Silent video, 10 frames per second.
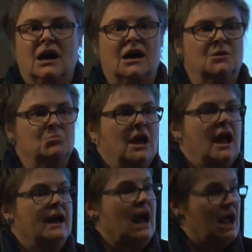Um,
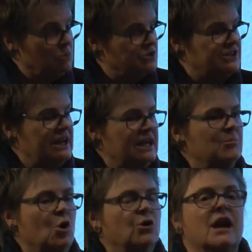and I would say to
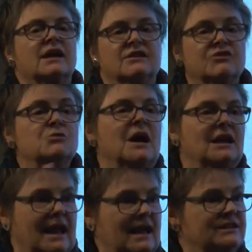him, okay, I give you my
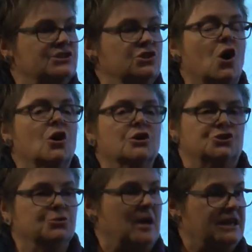land as long
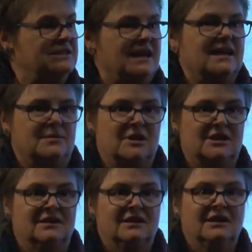as you maintain me.